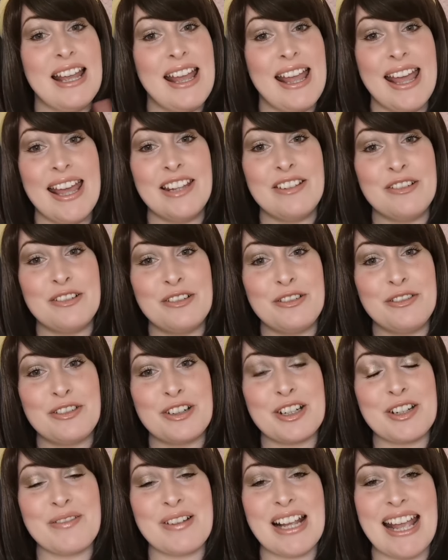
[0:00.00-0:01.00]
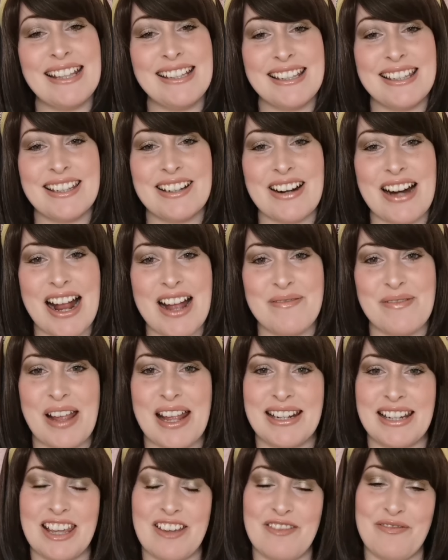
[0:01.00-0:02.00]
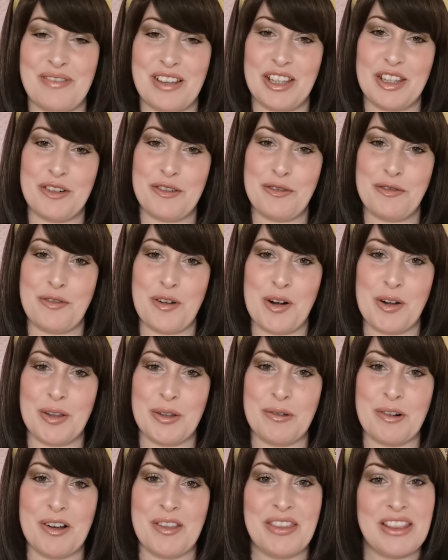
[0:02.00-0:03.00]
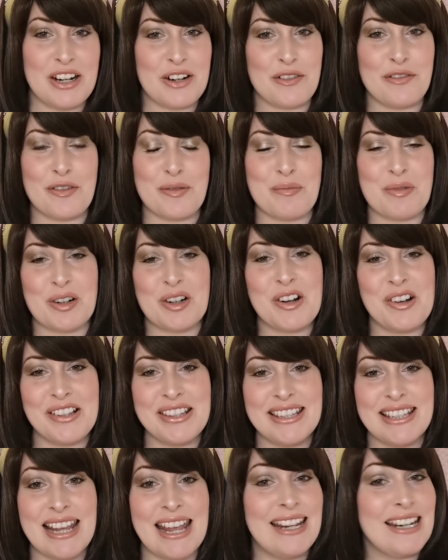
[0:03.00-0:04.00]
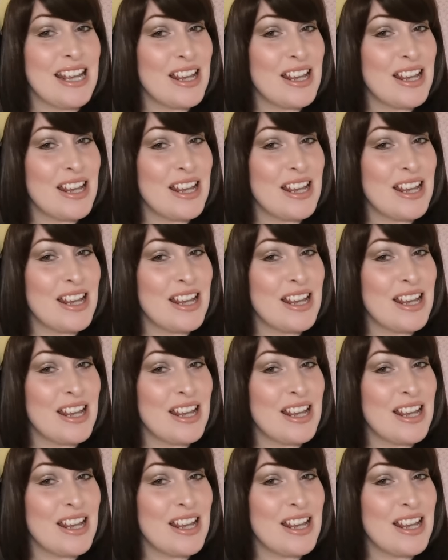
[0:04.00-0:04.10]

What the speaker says: head on over to my Instagram and give me a little follow on there for more content